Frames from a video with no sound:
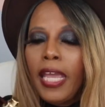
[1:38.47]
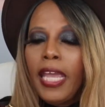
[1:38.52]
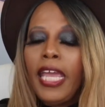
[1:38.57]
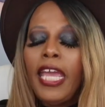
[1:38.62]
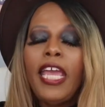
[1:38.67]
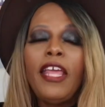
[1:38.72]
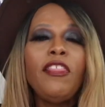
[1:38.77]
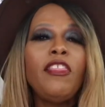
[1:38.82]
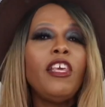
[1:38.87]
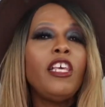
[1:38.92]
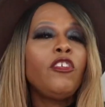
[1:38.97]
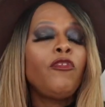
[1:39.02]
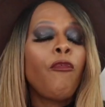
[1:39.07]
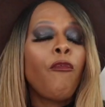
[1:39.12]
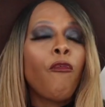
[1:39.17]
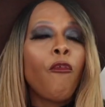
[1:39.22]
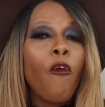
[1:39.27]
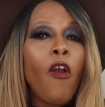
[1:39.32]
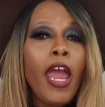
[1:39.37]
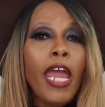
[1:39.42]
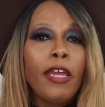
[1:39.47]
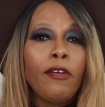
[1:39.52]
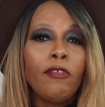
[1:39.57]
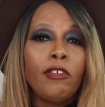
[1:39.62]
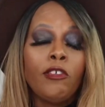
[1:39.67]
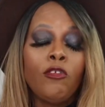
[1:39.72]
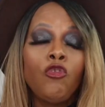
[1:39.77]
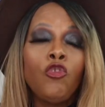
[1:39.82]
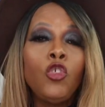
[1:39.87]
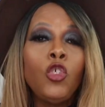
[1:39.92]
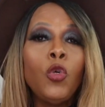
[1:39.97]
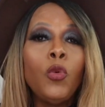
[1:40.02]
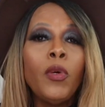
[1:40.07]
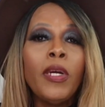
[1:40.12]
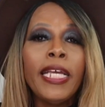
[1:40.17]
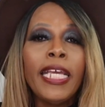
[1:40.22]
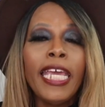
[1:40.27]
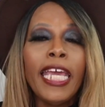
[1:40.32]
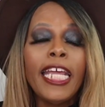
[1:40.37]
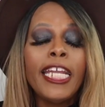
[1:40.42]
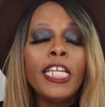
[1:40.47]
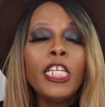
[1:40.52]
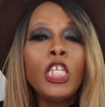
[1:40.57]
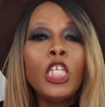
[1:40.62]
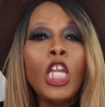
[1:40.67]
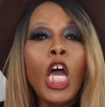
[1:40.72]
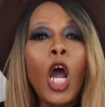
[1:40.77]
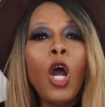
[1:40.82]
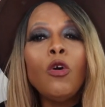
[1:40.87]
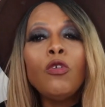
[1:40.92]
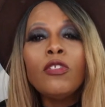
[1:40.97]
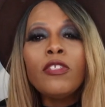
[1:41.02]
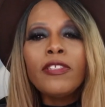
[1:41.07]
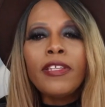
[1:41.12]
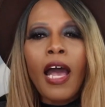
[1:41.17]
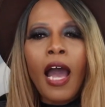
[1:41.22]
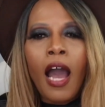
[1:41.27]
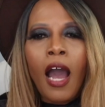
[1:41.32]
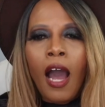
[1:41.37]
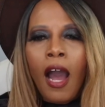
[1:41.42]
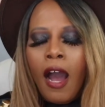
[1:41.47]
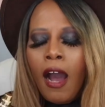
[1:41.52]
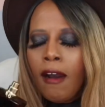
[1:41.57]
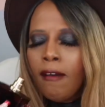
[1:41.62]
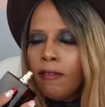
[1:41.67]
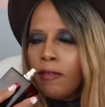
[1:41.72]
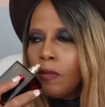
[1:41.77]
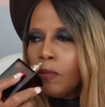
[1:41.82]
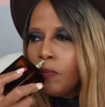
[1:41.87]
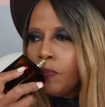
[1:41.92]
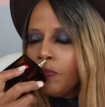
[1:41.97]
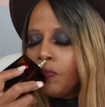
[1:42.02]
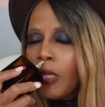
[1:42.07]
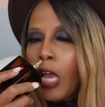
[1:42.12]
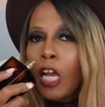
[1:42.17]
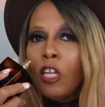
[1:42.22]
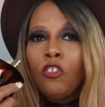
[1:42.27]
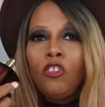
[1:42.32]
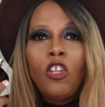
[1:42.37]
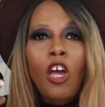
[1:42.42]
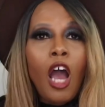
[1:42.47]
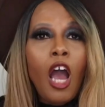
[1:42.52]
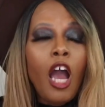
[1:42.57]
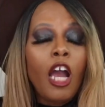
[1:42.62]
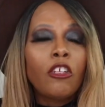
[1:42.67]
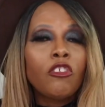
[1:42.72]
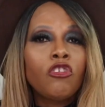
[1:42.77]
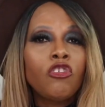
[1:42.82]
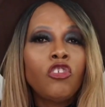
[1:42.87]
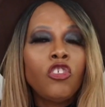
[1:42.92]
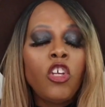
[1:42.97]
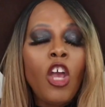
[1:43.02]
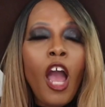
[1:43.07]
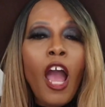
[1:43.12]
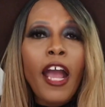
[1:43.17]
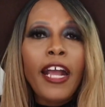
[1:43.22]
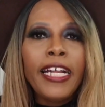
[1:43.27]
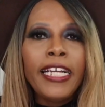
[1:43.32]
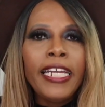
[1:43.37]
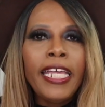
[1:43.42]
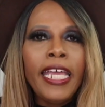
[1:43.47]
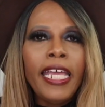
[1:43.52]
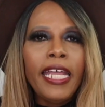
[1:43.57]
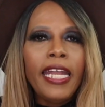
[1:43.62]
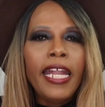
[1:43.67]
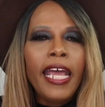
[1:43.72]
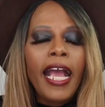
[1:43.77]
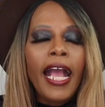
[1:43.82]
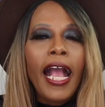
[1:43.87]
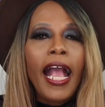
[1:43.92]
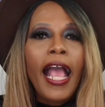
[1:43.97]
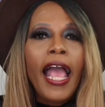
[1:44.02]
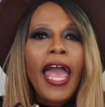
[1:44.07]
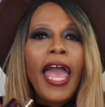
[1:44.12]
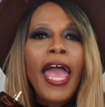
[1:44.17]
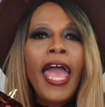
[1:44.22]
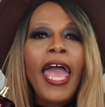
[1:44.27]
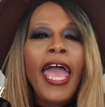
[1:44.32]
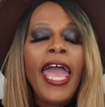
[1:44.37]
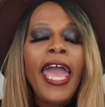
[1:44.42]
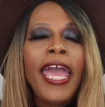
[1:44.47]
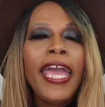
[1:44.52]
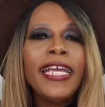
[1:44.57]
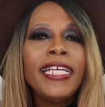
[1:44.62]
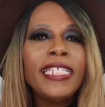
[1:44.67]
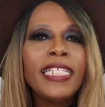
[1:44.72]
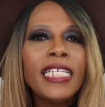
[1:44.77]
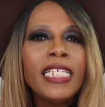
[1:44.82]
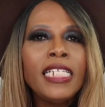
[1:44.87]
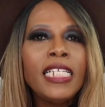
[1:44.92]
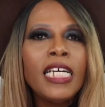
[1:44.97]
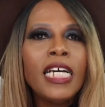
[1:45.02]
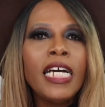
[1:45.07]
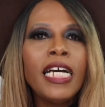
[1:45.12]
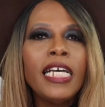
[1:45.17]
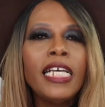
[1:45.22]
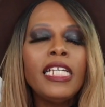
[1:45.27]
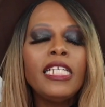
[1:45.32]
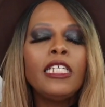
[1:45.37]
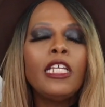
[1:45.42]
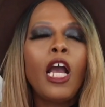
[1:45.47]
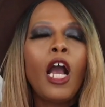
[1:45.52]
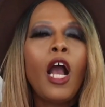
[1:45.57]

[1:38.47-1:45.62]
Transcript: In this fragrance, you will get notes of dark chocolate, hazelnut,